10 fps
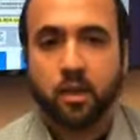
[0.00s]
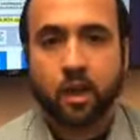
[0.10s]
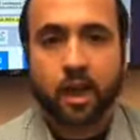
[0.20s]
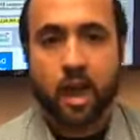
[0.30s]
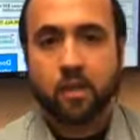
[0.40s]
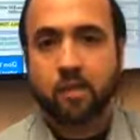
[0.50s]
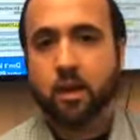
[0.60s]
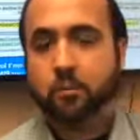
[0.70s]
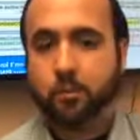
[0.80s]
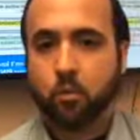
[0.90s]
And I have
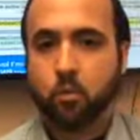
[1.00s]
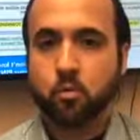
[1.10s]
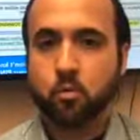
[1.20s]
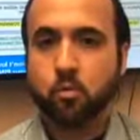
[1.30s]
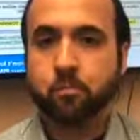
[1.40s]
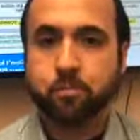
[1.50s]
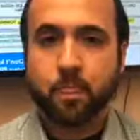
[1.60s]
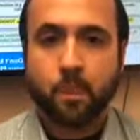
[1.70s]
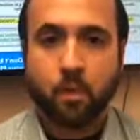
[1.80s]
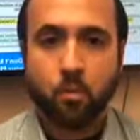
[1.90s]
had people who
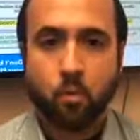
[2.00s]
uh,